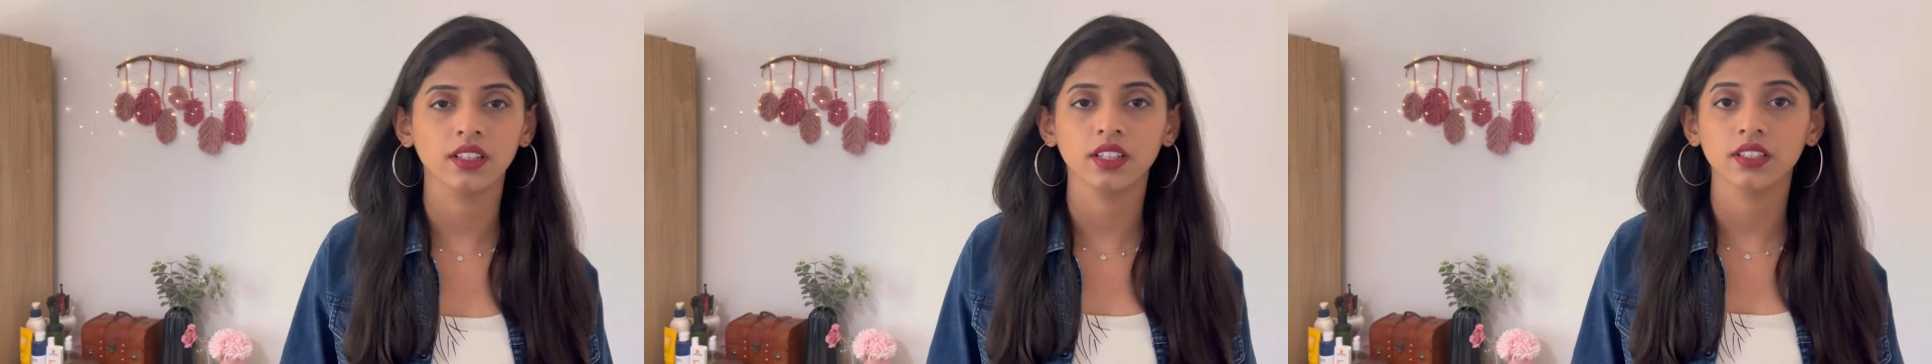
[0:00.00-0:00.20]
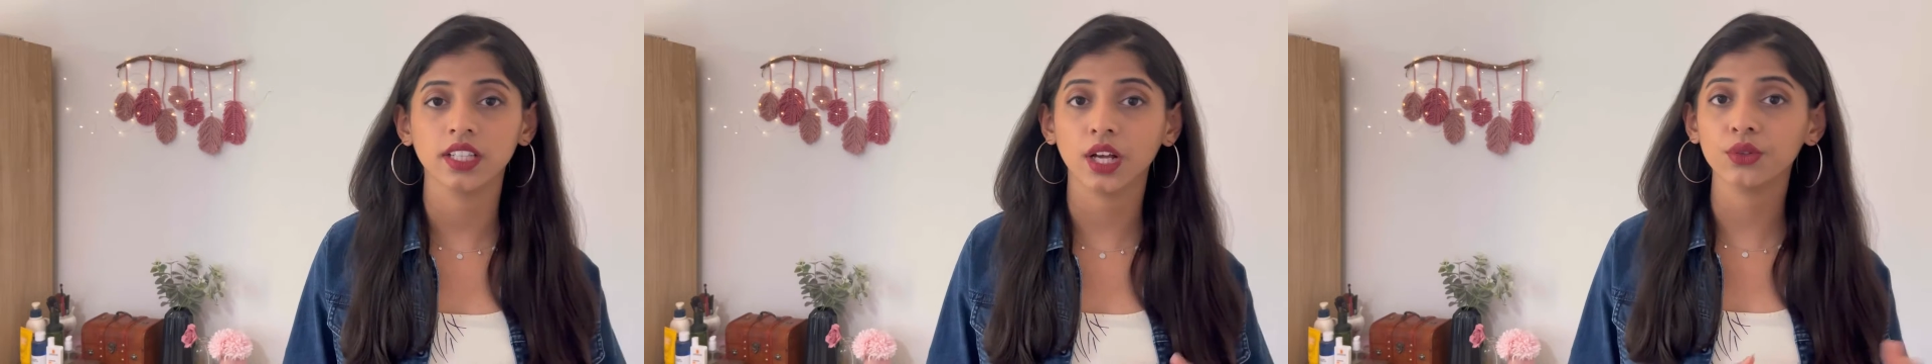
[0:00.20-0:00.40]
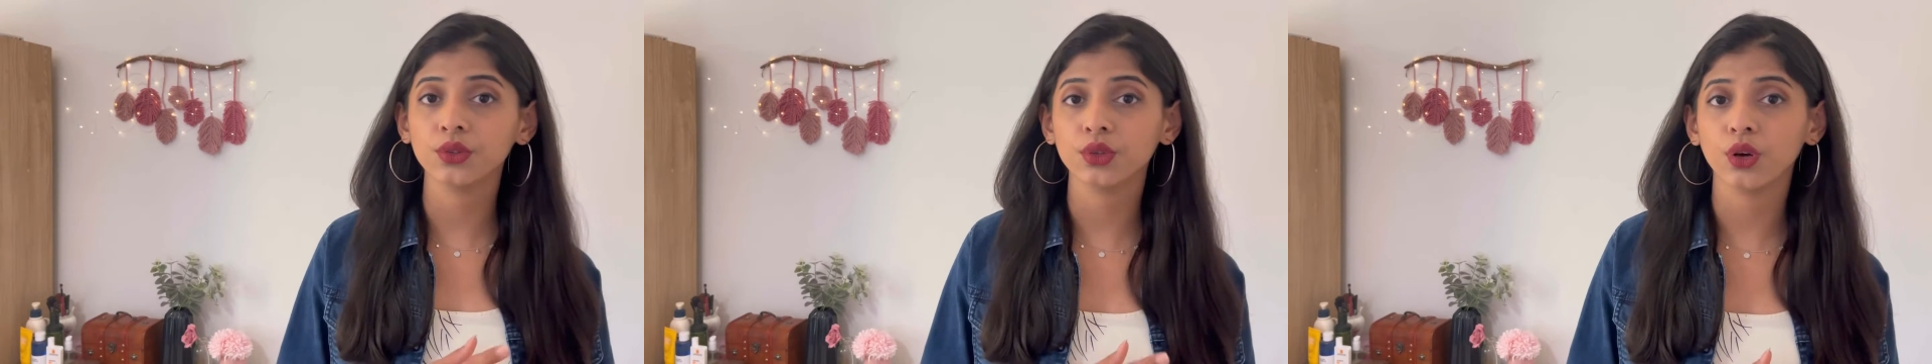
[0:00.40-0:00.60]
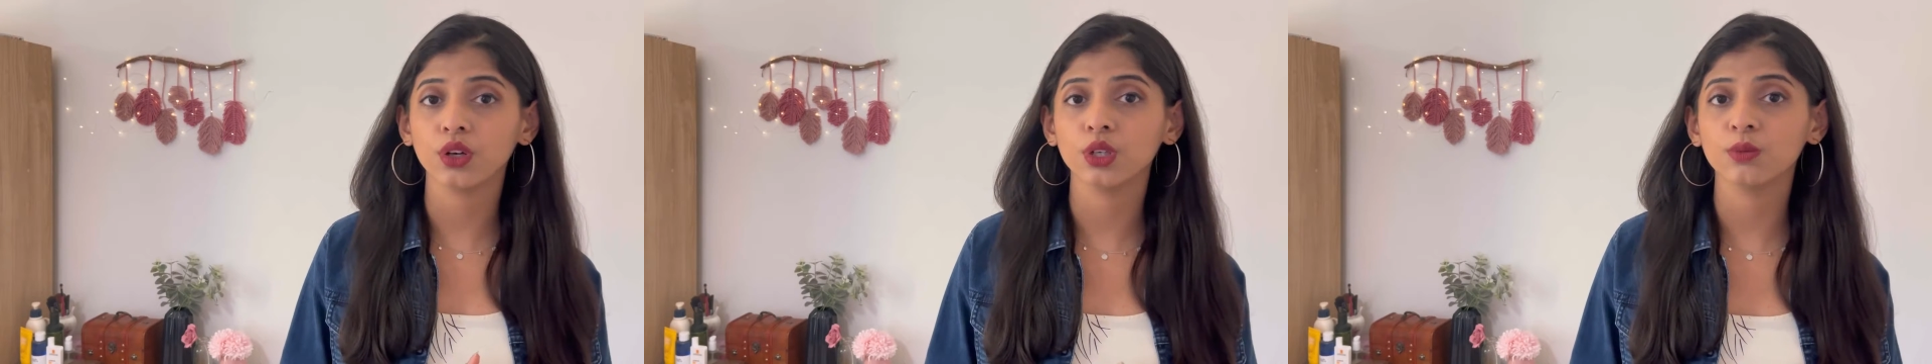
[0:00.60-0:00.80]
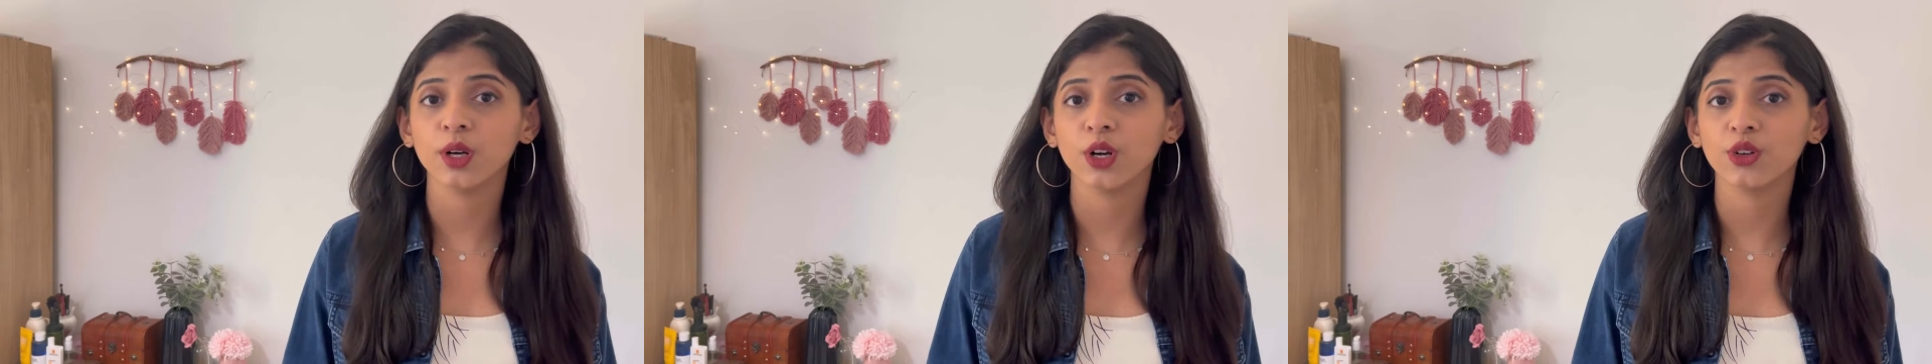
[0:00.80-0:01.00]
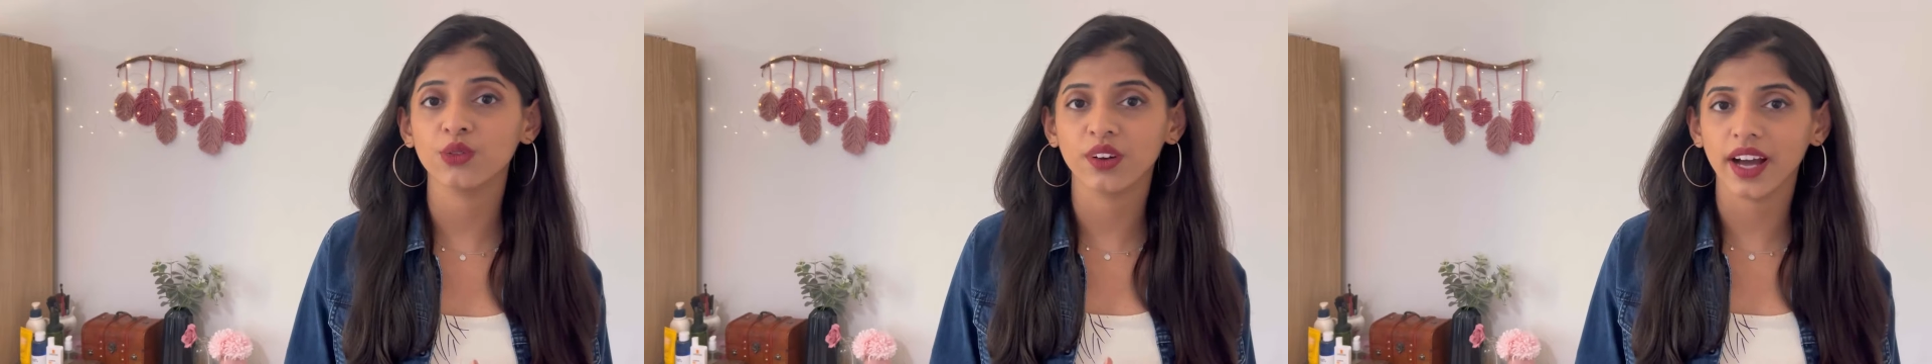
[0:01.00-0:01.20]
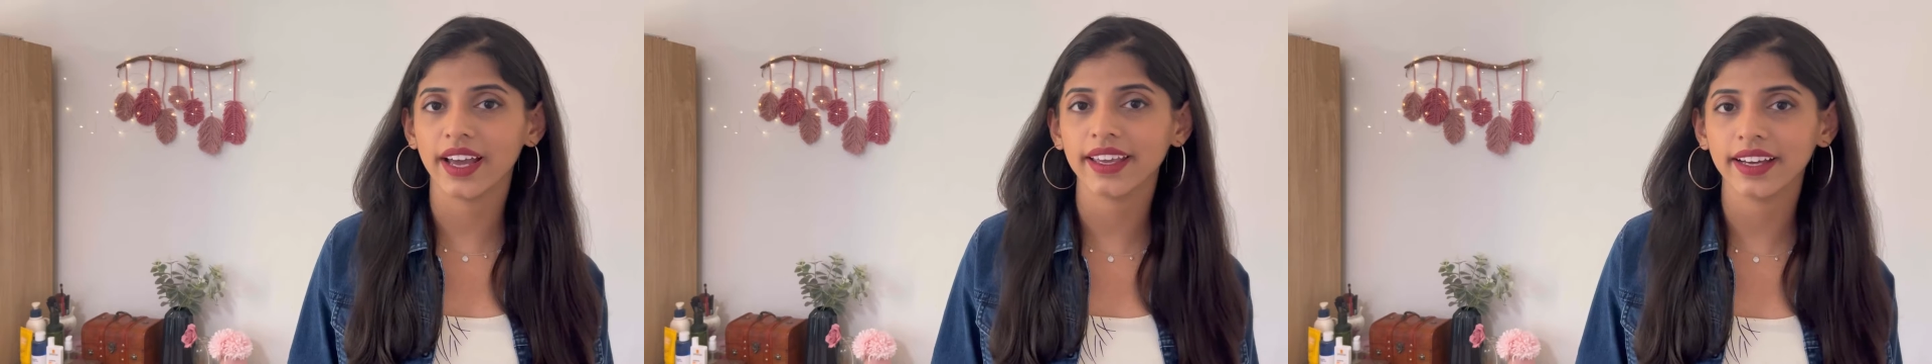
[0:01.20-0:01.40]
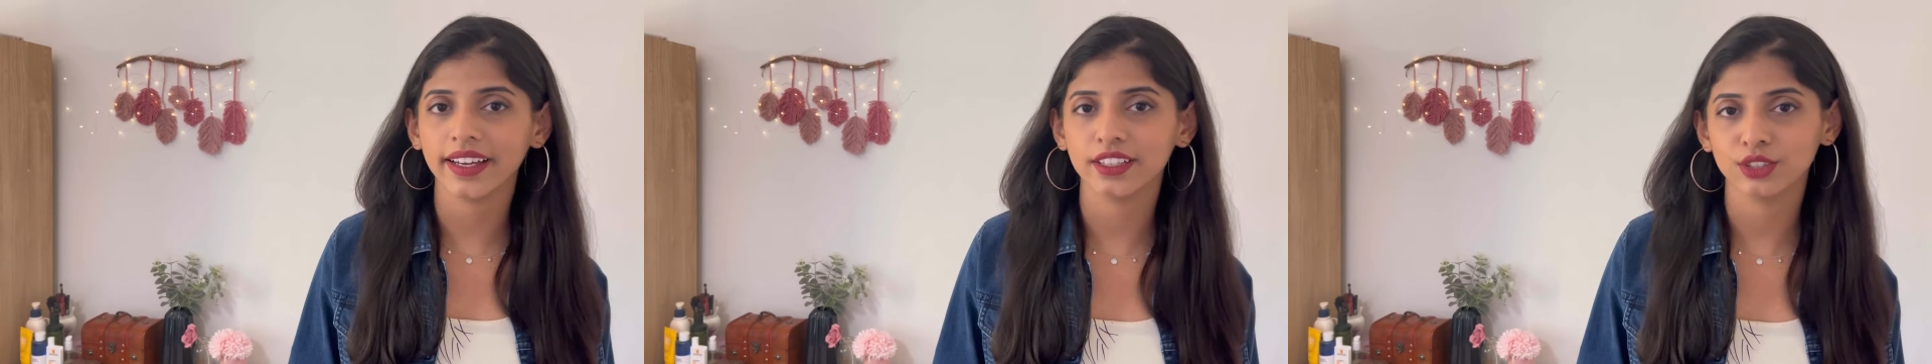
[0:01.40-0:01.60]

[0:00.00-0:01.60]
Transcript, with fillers: Now to talk about why I